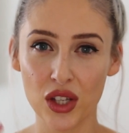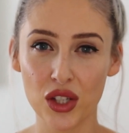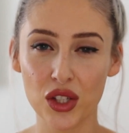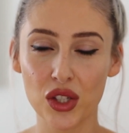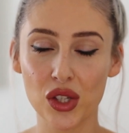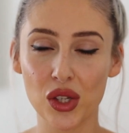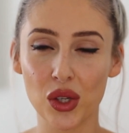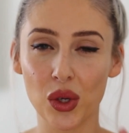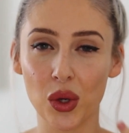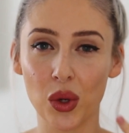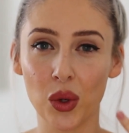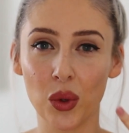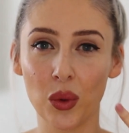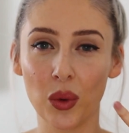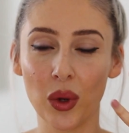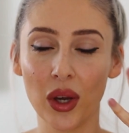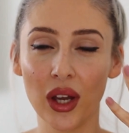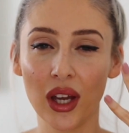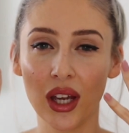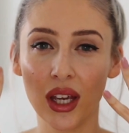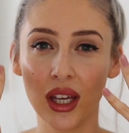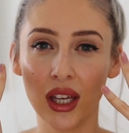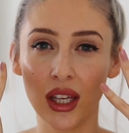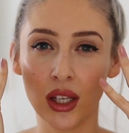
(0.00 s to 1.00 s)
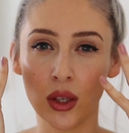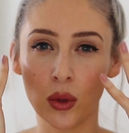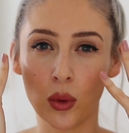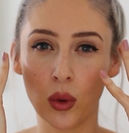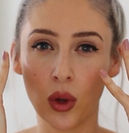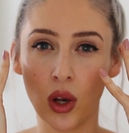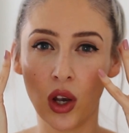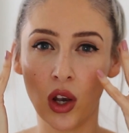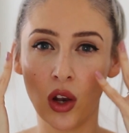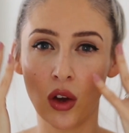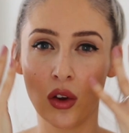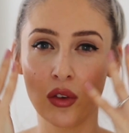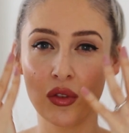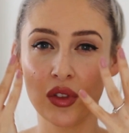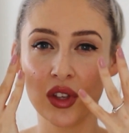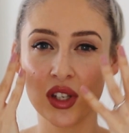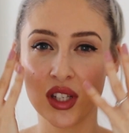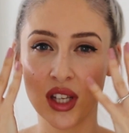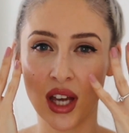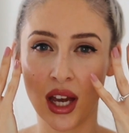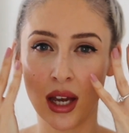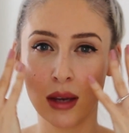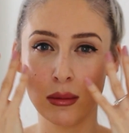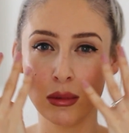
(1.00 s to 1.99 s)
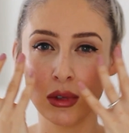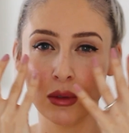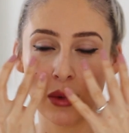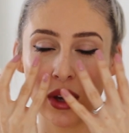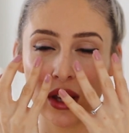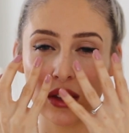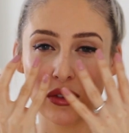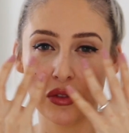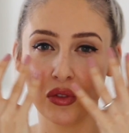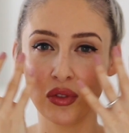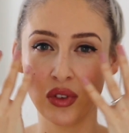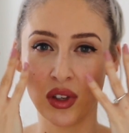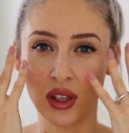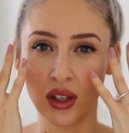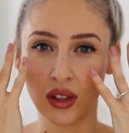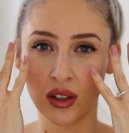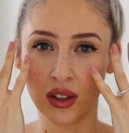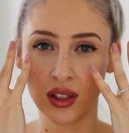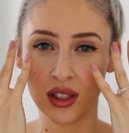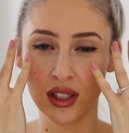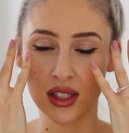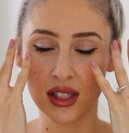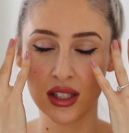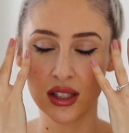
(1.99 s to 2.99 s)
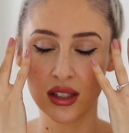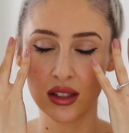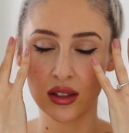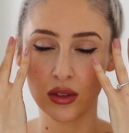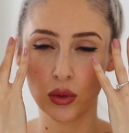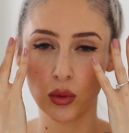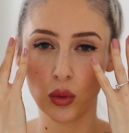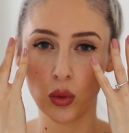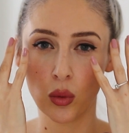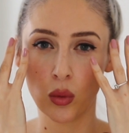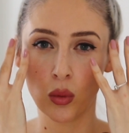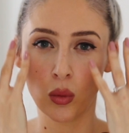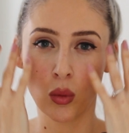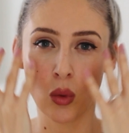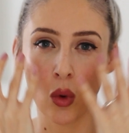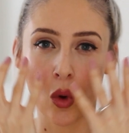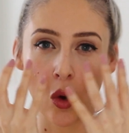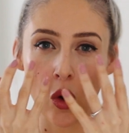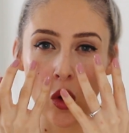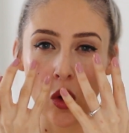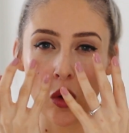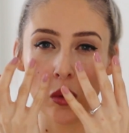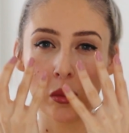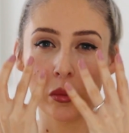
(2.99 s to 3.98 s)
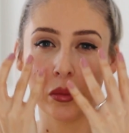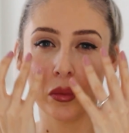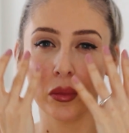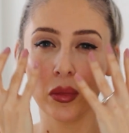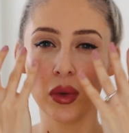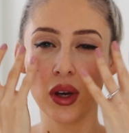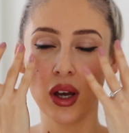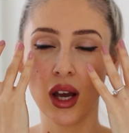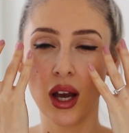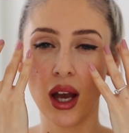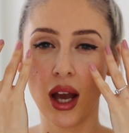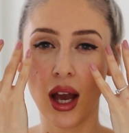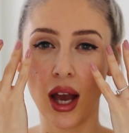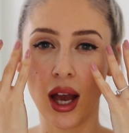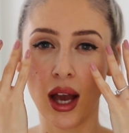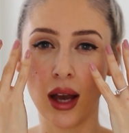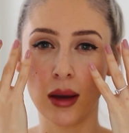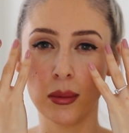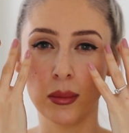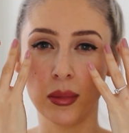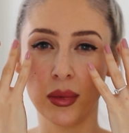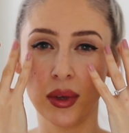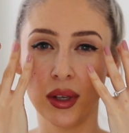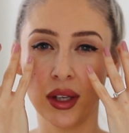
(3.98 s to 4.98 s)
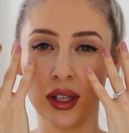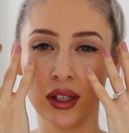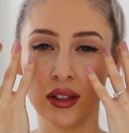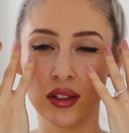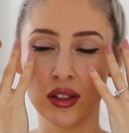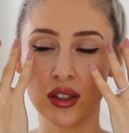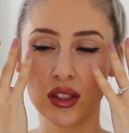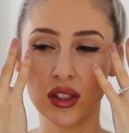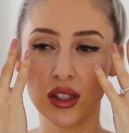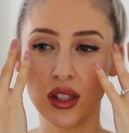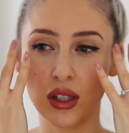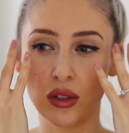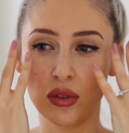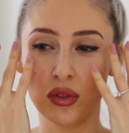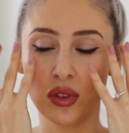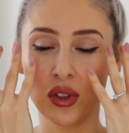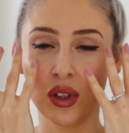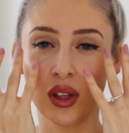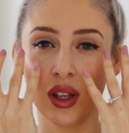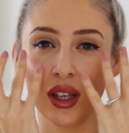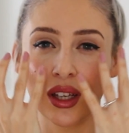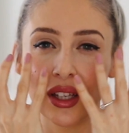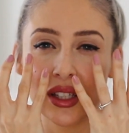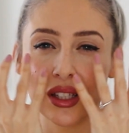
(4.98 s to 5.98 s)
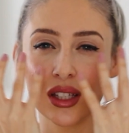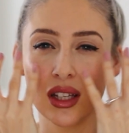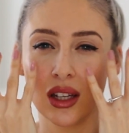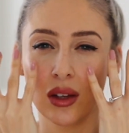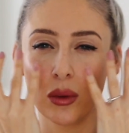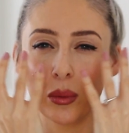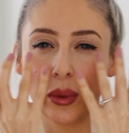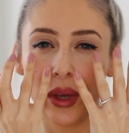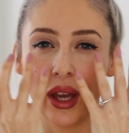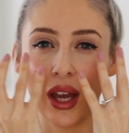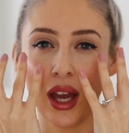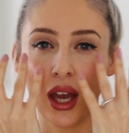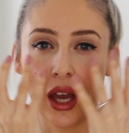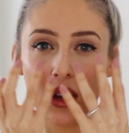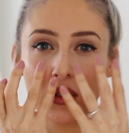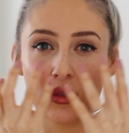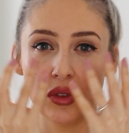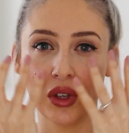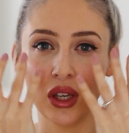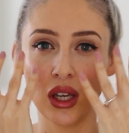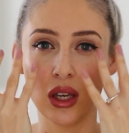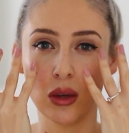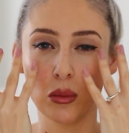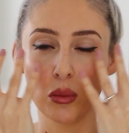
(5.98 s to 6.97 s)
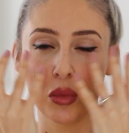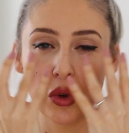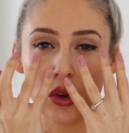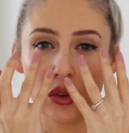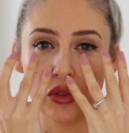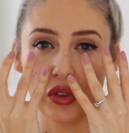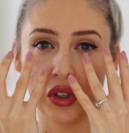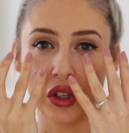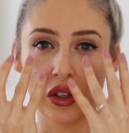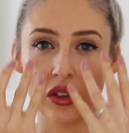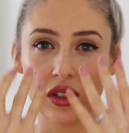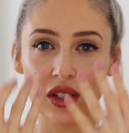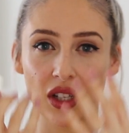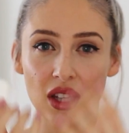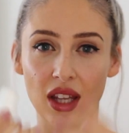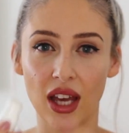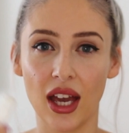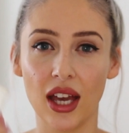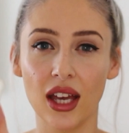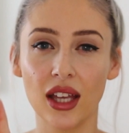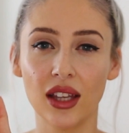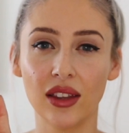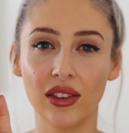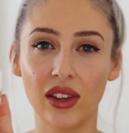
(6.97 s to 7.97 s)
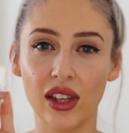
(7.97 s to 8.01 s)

so you know, a lot of the time you might feel it's warm and you feel like it's a little bit heavy and puffy under there.